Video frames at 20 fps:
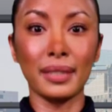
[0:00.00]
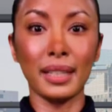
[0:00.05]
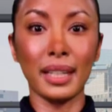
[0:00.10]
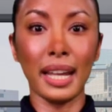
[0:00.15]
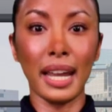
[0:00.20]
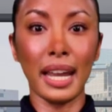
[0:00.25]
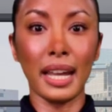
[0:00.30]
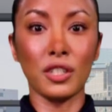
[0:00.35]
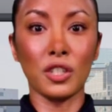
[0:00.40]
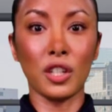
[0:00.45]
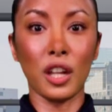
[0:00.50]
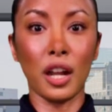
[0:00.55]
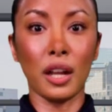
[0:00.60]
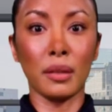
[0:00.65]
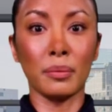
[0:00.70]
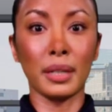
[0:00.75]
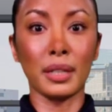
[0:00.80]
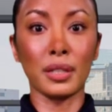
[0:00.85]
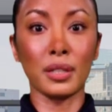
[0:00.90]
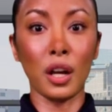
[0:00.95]
HR
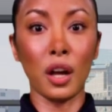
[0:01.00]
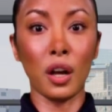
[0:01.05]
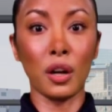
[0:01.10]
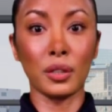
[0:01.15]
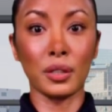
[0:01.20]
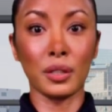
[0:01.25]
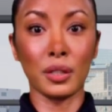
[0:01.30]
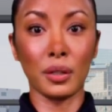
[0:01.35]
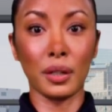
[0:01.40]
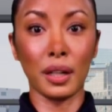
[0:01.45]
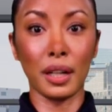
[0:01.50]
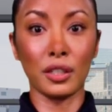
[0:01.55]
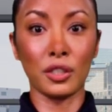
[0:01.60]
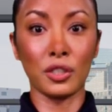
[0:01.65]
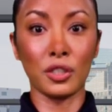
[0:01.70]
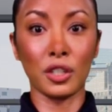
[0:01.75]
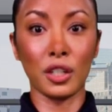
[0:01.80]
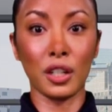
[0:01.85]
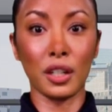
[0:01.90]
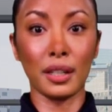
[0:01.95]
must also
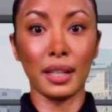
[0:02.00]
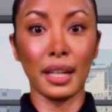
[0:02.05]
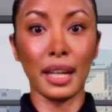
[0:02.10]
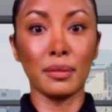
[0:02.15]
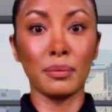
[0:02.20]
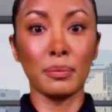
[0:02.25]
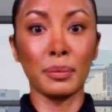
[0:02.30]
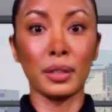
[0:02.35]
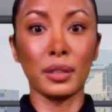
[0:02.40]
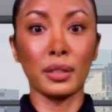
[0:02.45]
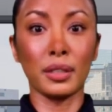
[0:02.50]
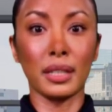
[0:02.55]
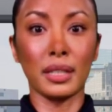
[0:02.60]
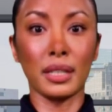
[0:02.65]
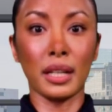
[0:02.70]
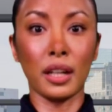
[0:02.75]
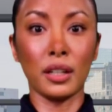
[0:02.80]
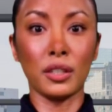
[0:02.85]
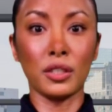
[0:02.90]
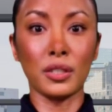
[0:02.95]
ensure that employees
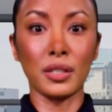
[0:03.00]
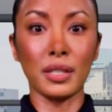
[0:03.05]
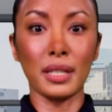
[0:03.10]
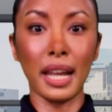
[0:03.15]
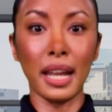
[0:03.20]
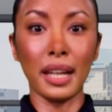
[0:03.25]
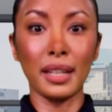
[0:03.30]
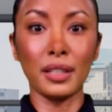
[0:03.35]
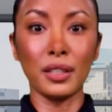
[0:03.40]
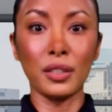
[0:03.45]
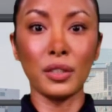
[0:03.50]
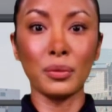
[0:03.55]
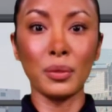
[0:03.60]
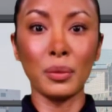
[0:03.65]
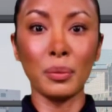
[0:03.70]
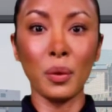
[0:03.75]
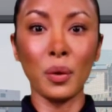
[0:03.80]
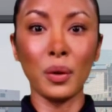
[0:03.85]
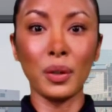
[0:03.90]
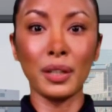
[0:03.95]
understand the
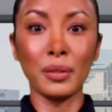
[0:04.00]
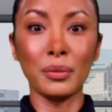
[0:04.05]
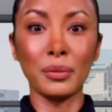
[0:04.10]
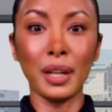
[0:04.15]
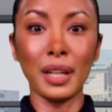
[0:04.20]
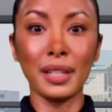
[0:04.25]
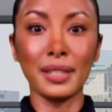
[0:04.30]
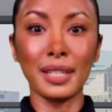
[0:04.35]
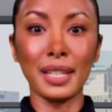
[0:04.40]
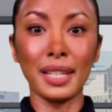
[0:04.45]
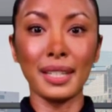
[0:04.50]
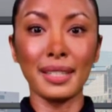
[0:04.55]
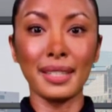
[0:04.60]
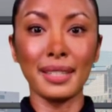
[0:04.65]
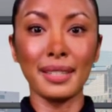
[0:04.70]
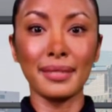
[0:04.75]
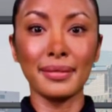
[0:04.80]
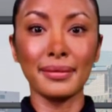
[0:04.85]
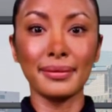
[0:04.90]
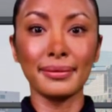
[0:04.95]
reporting
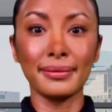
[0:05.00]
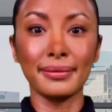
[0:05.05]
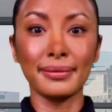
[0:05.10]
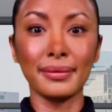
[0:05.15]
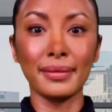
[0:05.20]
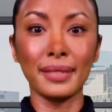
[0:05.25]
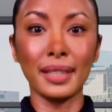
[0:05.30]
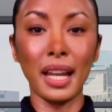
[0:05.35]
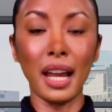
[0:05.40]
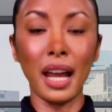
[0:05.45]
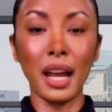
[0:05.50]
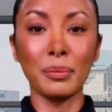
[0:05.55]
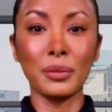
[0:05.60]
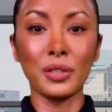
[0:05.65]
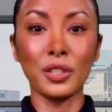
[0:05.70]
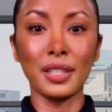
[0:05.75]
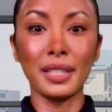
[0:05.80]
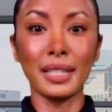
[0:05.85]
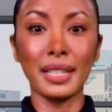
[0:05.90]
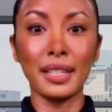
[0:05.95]
process.
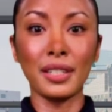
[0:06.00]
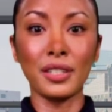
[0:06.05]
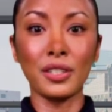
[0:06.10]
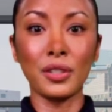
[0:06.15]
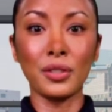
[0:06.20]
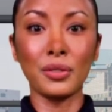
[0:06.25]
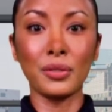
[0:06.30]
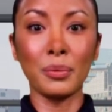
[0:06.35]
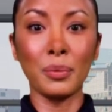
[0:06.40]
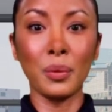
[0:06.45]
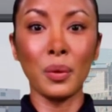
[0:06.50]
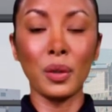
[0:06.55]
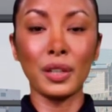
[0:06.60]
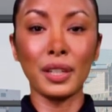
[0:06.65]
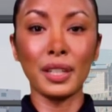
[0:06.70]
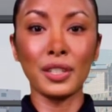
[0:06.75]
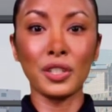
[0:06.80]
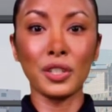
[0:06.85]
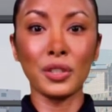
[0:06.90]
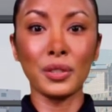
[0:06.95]
Options include
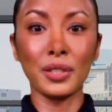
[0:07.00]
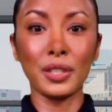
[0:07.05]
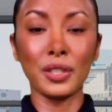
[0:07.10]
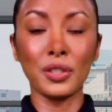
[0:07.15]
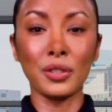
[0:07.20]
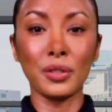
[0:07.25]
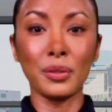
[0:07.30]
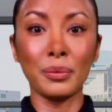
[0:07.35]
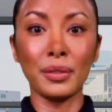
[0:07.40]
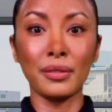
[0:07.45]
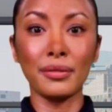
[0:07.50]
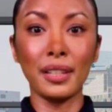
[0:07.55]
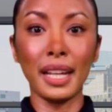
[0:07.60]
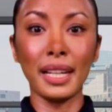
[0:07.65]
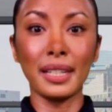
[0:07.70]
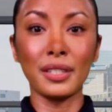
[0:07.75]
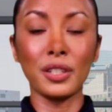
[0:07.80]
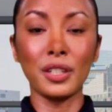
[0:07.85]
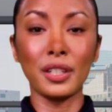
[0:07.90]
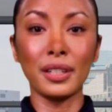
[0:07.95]
reporting to a
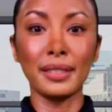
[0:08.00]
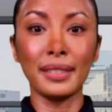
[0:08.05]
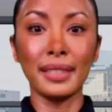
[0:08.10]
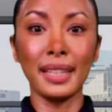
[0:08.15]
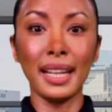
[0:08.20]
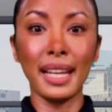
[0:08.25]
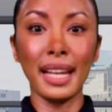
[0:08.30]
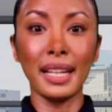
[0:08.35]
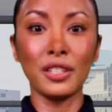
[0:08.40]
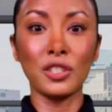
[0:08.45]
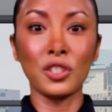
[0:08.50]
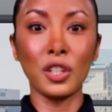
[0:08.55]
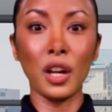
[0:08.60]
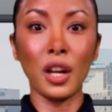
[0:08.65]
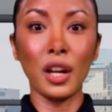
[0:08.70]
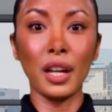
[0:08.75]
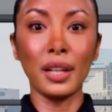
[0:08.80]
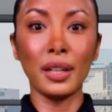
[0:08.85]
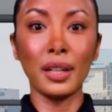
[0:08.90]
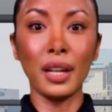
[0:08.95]
supervisor,
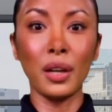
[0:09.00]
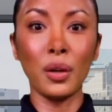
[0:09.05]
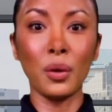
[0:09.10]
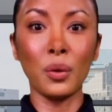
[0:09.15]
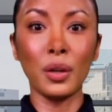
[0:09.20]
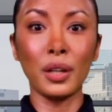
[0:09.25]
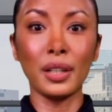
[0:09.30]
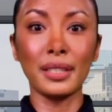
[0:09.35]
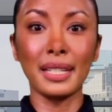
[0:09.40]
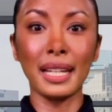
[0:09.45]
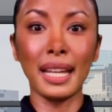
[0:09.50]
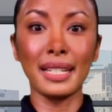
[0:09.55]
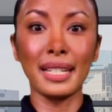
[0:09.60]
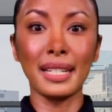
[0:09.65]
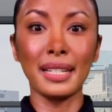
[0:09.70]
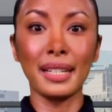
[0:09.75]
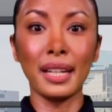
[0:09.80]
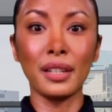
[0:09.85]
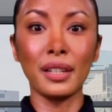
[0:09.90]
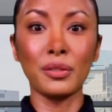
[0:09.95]
HR, or a
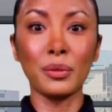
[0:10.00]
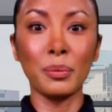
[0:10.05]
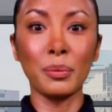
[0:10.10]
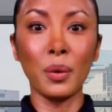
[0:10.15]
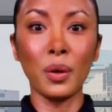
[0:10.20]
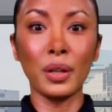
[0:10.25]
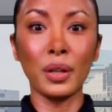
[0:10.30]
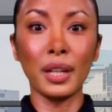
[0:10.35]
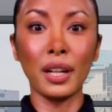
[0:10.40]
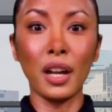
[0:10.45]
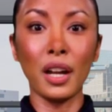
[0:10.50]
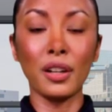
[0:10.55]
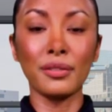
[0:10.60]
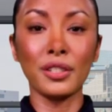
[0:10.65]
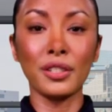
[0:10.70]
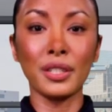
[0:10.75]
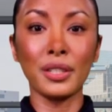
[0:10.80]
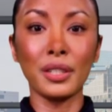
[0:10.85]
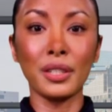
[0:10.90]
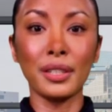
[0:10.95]
designated reporting
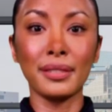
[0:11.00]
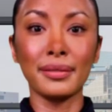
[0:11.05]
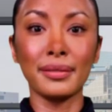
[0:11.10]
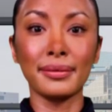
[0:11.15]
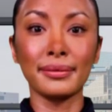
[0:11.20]
officer.